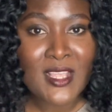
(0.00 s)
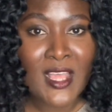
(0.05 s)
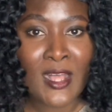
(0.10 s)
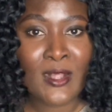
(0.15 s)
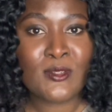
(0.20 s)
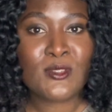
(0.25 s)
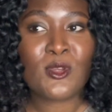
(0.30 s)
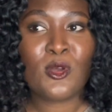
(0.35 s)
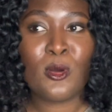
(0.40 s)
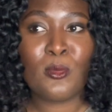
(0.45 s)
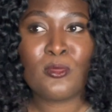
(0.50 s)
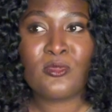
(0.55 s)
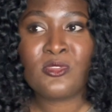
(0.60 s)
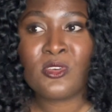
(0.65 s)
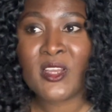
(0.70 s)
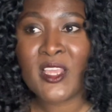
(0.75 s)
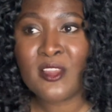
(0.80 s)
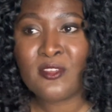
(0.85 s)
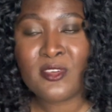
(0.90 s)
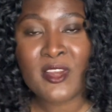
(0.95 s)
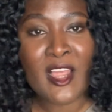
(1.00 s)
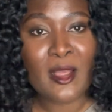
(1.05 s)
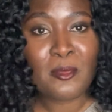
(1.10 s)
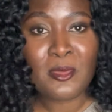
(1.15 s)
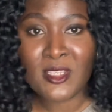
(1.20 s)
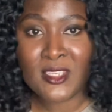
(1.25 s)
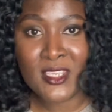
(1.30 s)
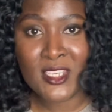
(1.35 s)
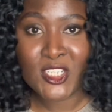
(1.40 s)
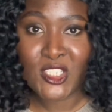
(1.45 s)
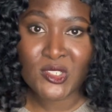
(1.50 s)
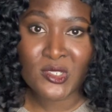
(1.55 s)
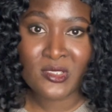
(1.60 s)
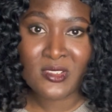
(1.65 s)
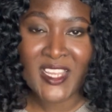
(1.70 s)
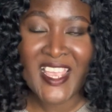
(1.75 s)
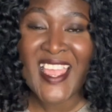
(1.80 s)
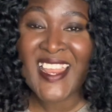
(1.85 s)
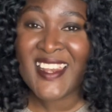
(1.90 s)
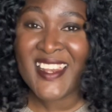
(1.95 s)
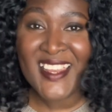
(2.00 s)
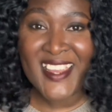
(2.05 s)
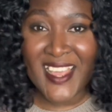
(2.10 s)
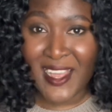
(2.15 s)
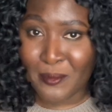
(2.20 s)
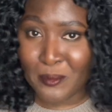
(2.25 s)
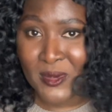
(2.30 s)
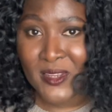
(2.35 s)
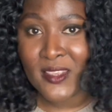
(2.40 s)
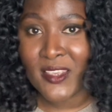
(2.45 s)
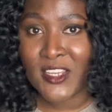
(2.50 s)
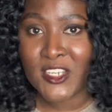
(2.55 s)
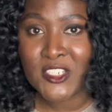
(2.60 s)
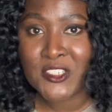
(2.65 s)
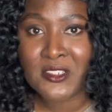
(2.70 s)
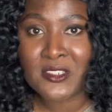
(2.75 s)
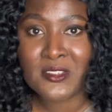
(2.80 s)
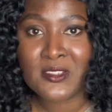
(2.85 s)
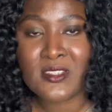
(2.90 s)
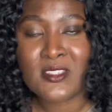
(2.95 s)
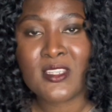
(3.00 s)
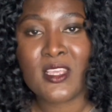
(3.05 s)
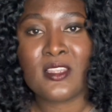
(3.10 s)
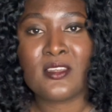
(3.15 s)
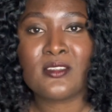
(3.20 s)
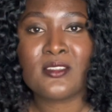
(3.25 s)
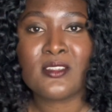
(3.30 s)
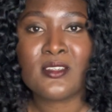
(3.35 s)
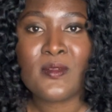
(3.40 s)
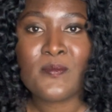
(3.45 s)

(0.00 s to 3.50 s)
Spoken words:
outcome for every application, any application you send,